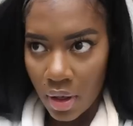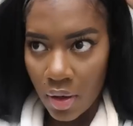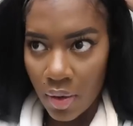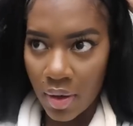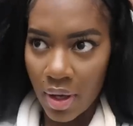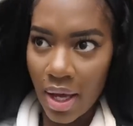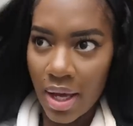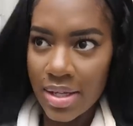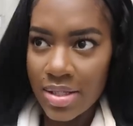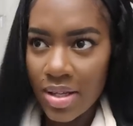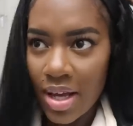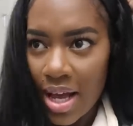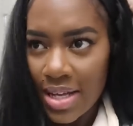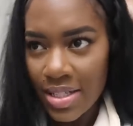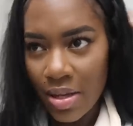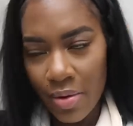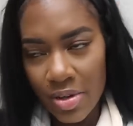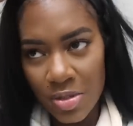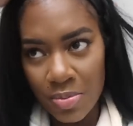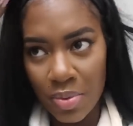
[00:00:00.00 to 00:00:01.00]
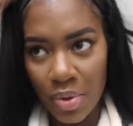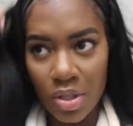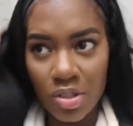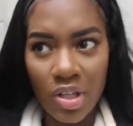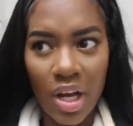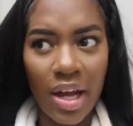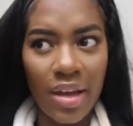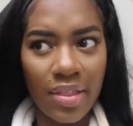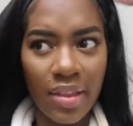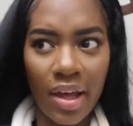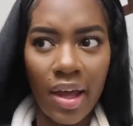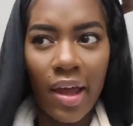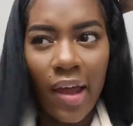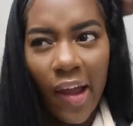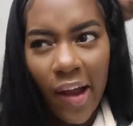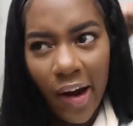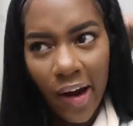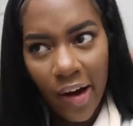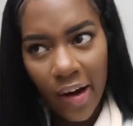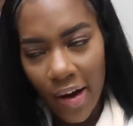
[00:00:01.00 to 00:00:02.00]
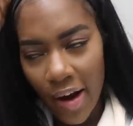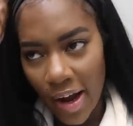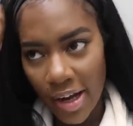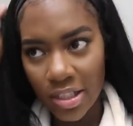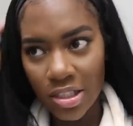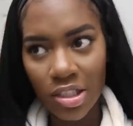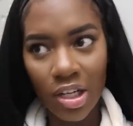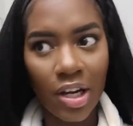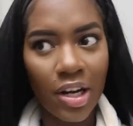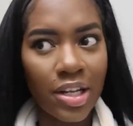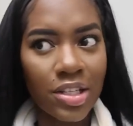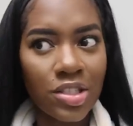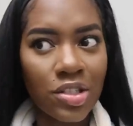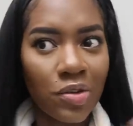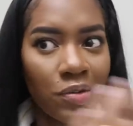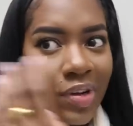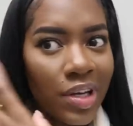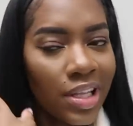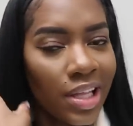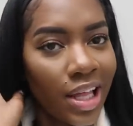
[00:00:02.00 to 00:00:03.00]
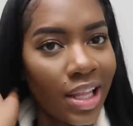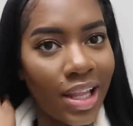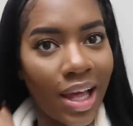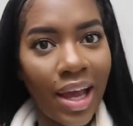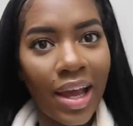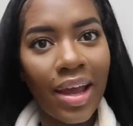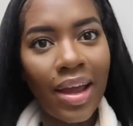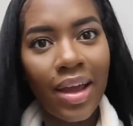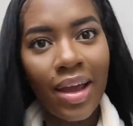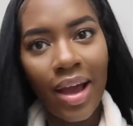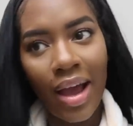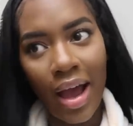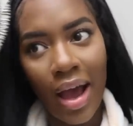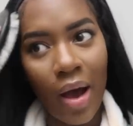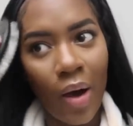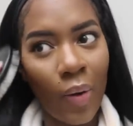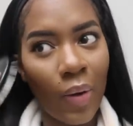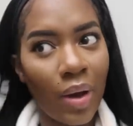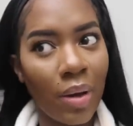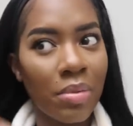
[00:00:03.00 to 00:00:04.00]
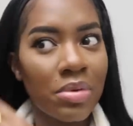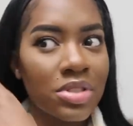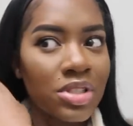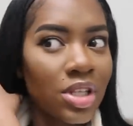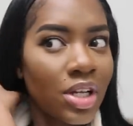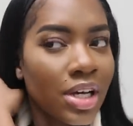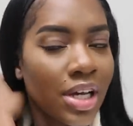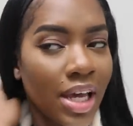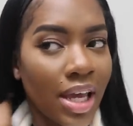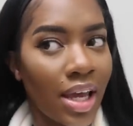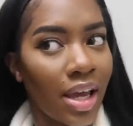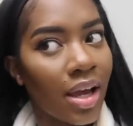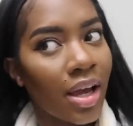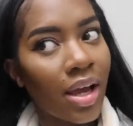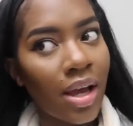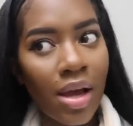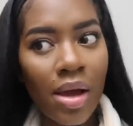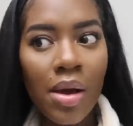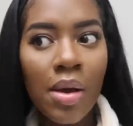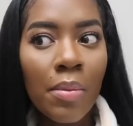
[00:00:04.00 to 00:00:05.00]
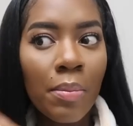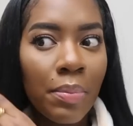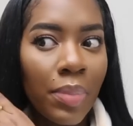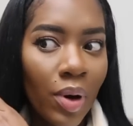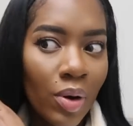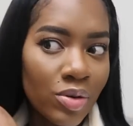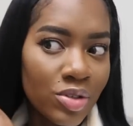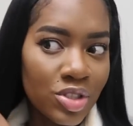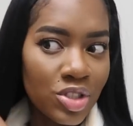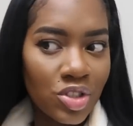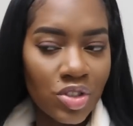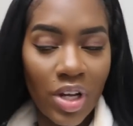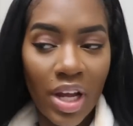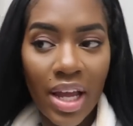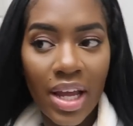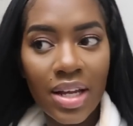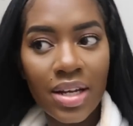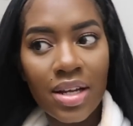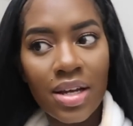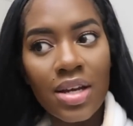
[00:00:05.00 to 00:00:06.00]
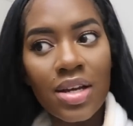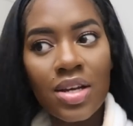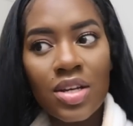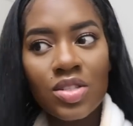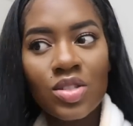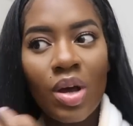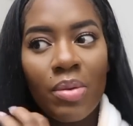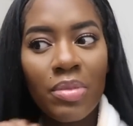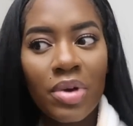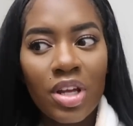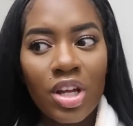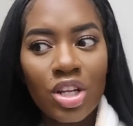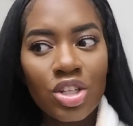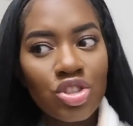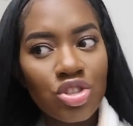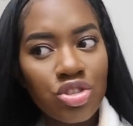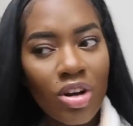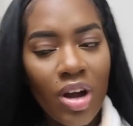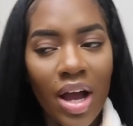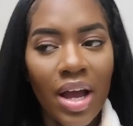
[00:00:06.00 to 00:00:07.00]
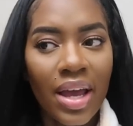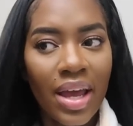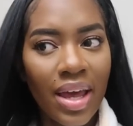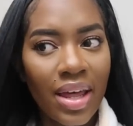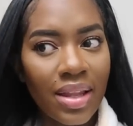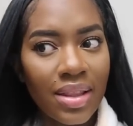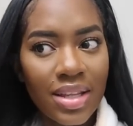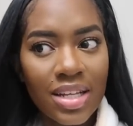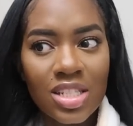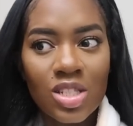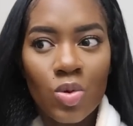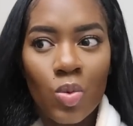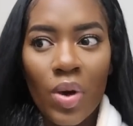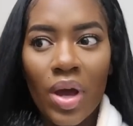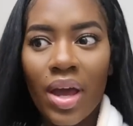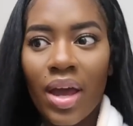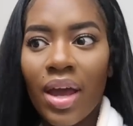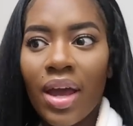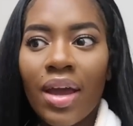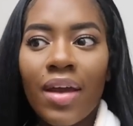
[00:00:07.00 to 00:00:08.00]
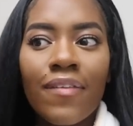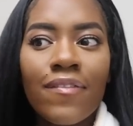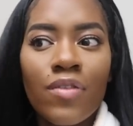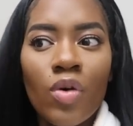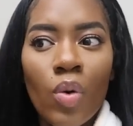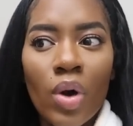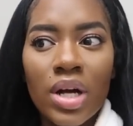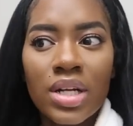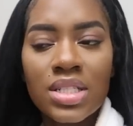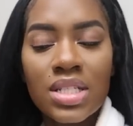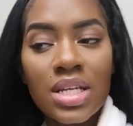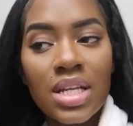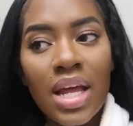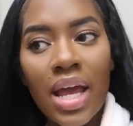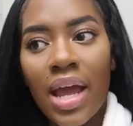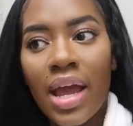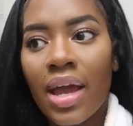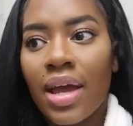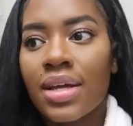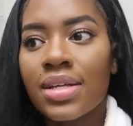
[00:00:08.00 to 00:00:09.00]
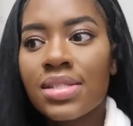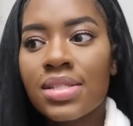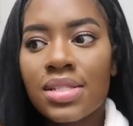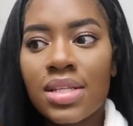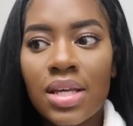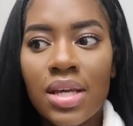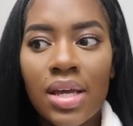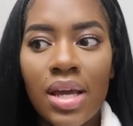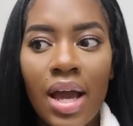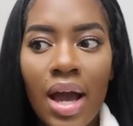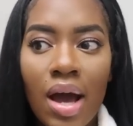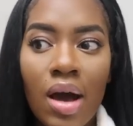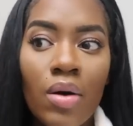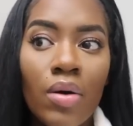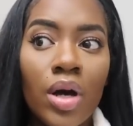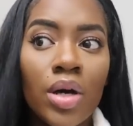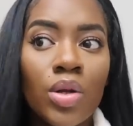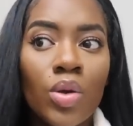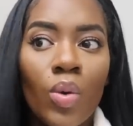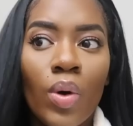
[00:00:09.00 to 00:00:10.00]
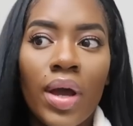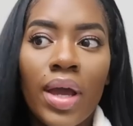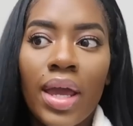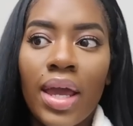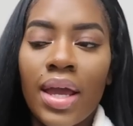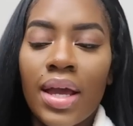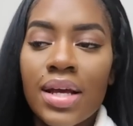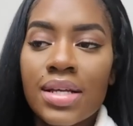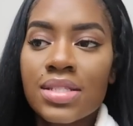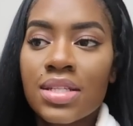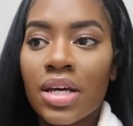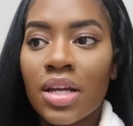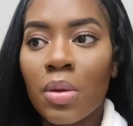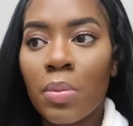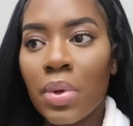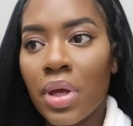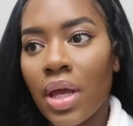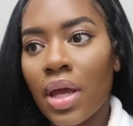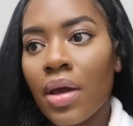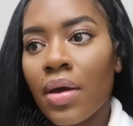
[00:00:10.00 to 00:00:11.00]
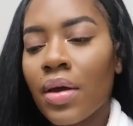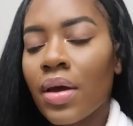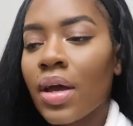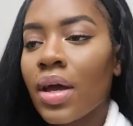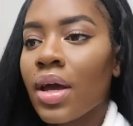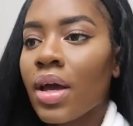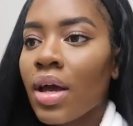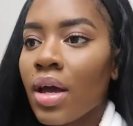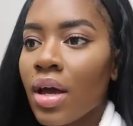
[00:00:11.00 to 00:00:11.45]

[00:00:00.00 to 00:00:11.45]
Okay, so as I was blow drying the hair, I started to really like how it was looking bone straight. So I'm gonna try it this way for today, see how annoying it's gonna be,